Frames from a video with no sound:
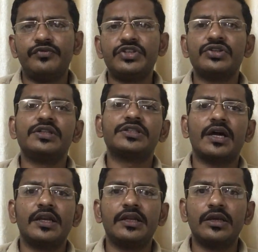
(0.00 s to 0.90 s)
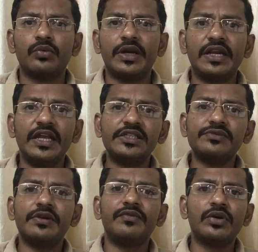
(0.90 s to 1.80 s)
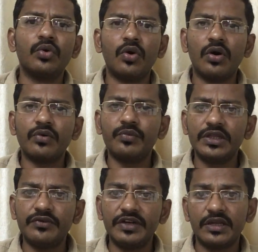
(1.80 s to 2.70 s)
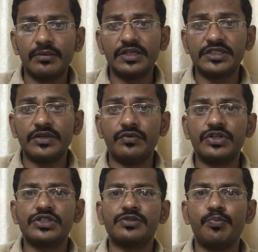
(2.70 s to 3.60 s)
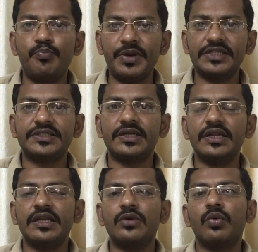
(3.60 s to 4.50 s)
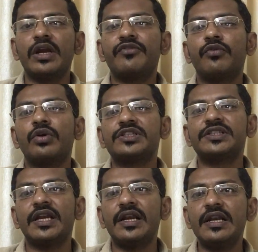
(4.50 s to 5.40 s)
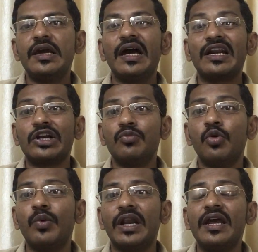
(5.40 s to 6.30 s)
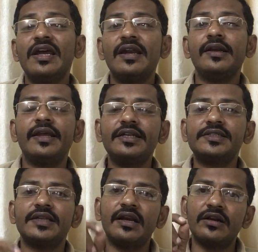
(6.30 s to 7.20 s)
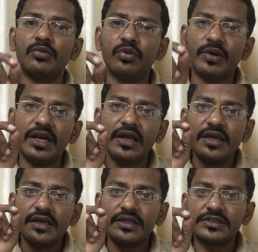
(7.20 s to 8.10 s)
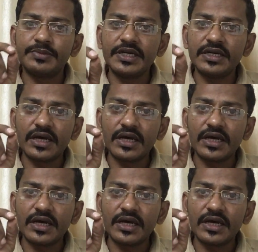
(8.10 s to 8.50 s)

which is highly required. Next, when we go on with vitamin C, which is basically required for cell removal. Dead cell removal is being